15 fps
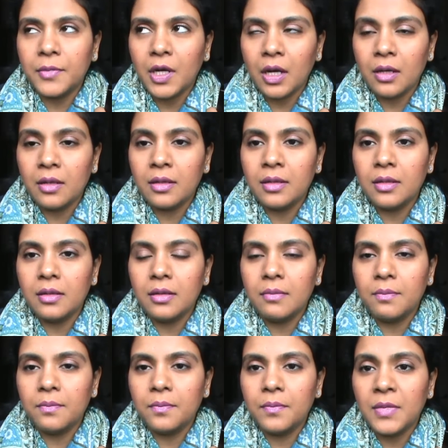colored
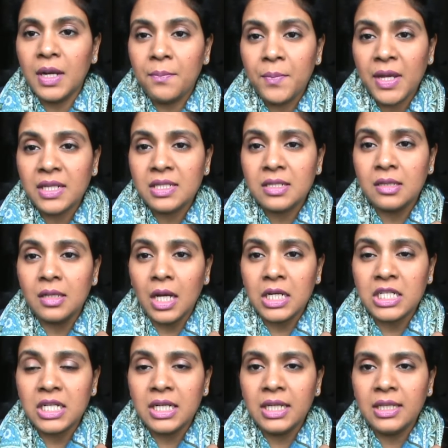lip pencil
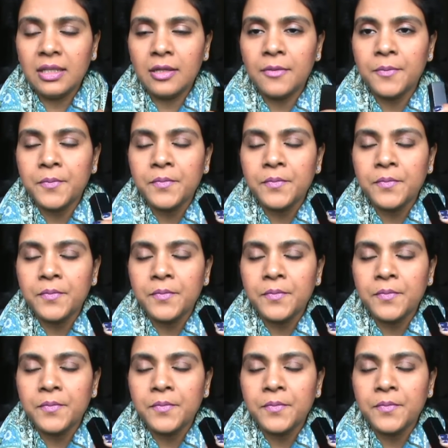underneath